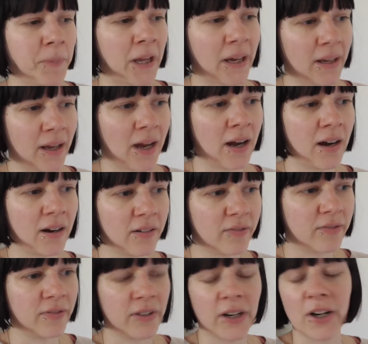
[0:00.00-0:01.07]
I
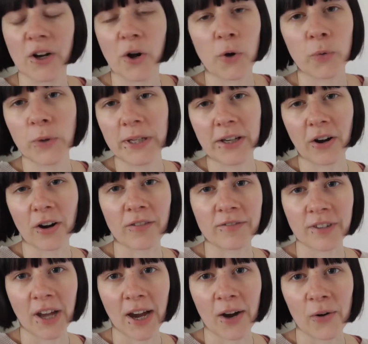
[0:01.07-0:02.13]
have a week
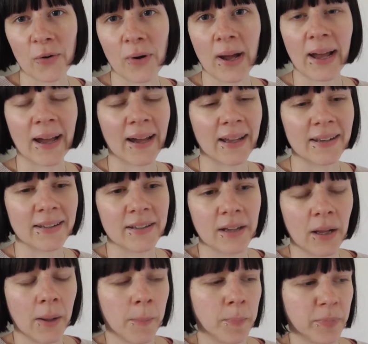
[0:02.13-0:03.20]
off now, and
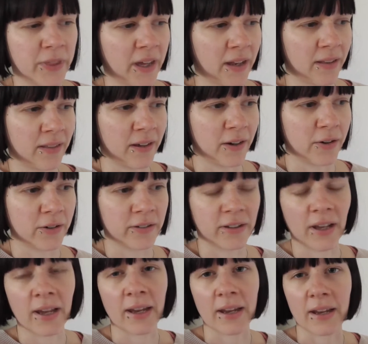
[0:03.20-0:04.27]
then there's
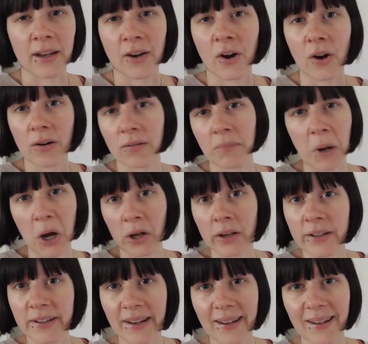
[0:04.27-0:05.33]
a
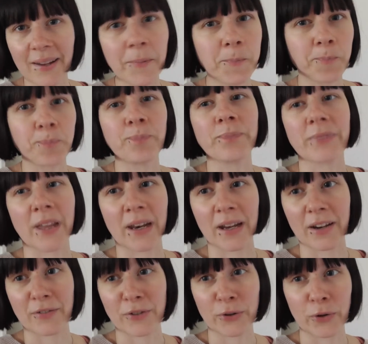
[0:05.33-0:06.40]
holiday. Then I
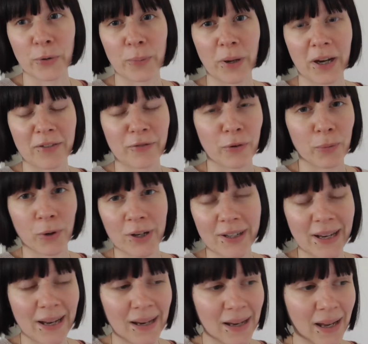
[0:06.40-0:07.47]
have to go back for 1
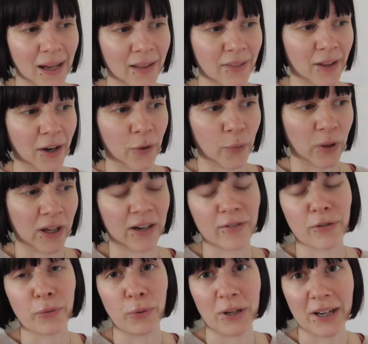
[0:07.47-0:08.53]
day, and then I will
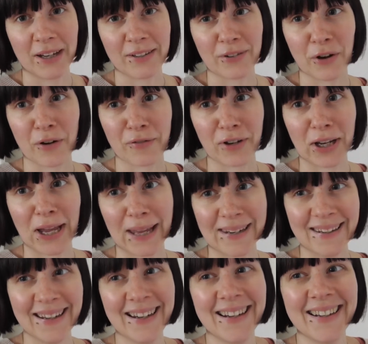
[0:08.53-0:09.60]
have 3 days off
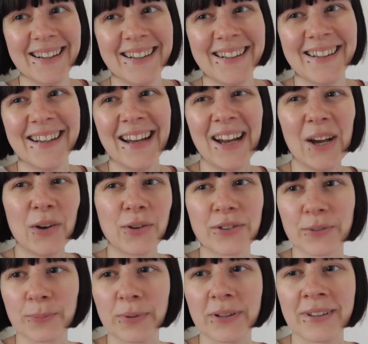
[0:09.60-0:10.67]
again,
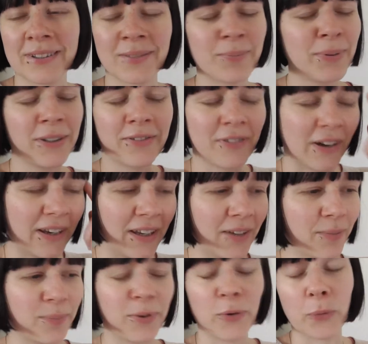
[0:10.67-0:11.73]
which is a bit funny,
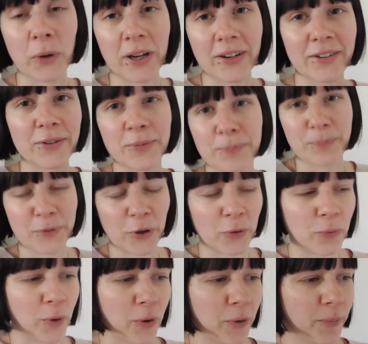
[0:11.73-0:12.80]
a bit weird.
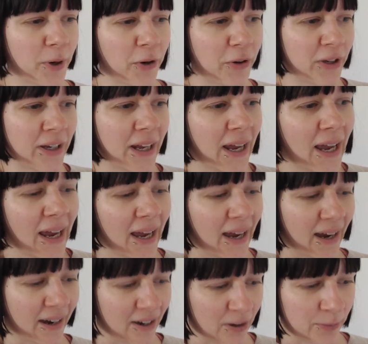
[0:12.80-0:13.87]
Don't worry about it.
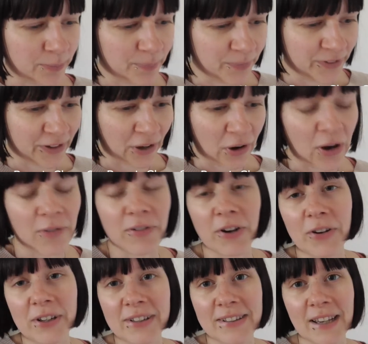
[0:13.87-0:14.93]
So I'm
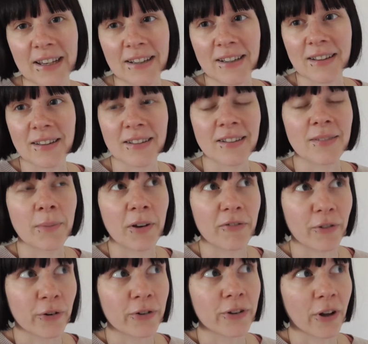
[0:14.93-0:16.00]
very excited. This is my
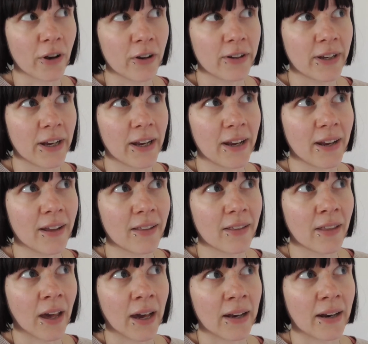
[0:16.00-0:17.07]
first holiday
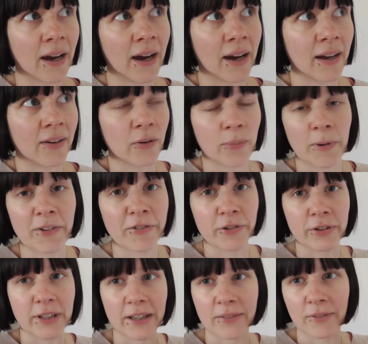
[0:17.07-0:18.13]
or my
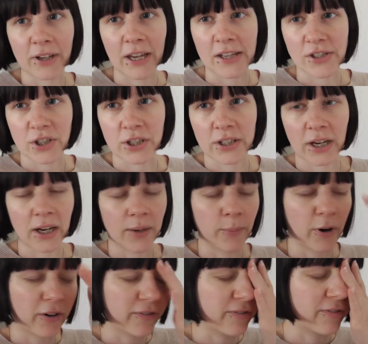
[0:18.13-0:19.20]
first like vacation
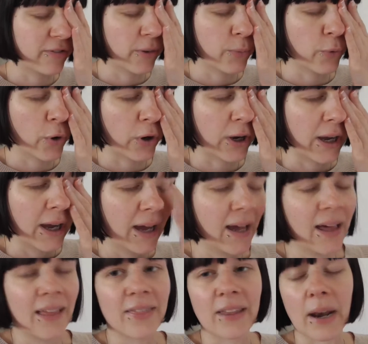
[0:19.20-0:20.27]
time off from work
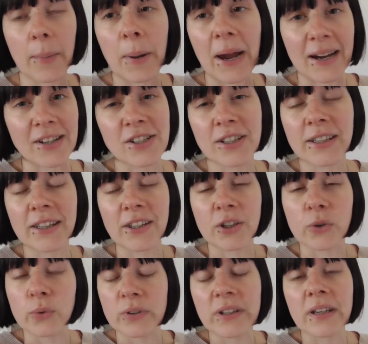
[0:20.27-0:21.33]
that I'm actually
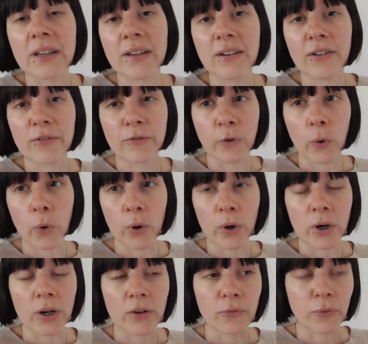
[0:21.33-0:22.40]
using
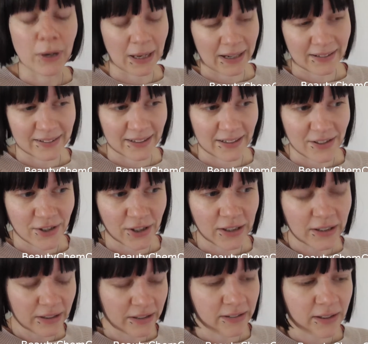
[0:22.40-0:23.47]
for
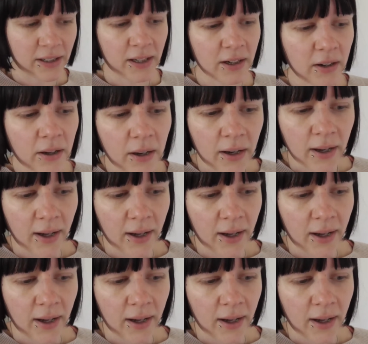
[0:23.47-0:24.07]
relaxation this year,